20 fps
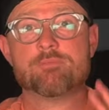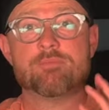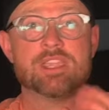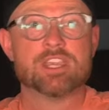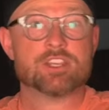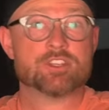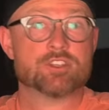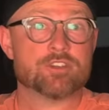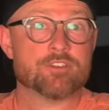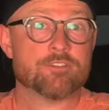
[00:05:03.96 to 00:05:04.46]

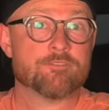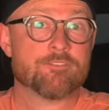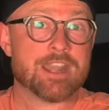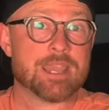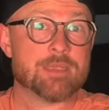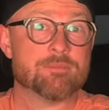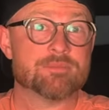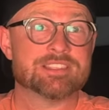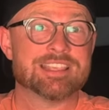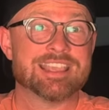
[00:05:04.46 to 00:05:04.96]
picture
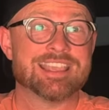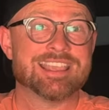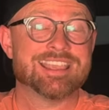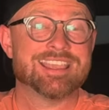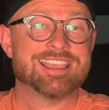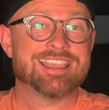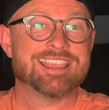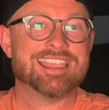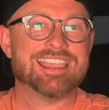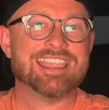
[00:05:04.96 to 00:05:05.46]
frames
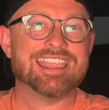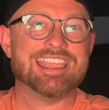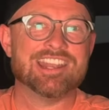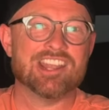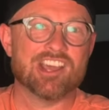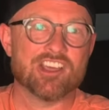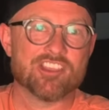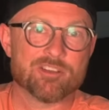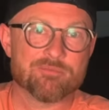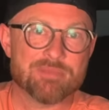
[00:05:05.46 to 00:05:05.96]
in
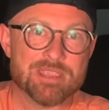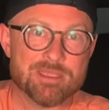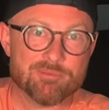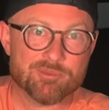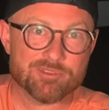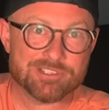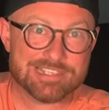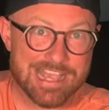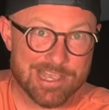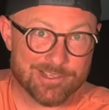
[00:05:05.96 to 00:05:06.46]
other
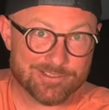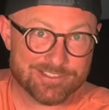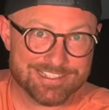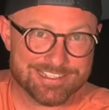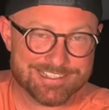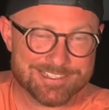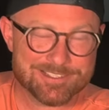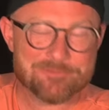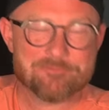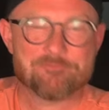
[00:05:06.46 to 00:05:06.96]
people's
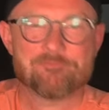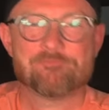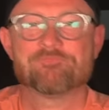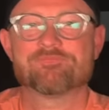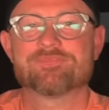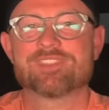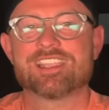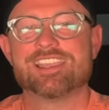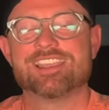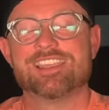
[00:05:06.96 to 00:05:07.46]
houses.
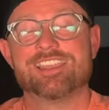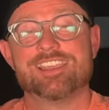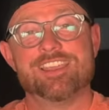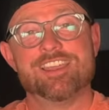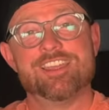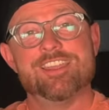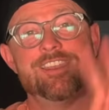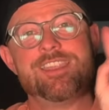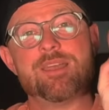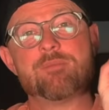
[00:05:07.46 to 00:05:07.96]

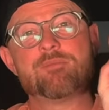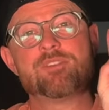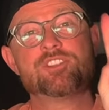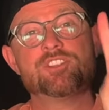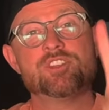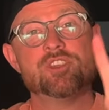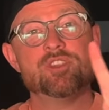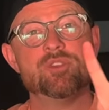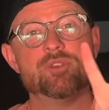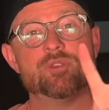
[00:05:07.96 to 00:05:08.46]
Number
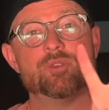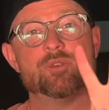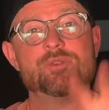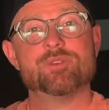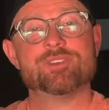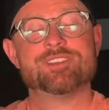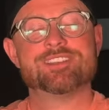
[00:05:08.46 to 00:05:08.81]
two,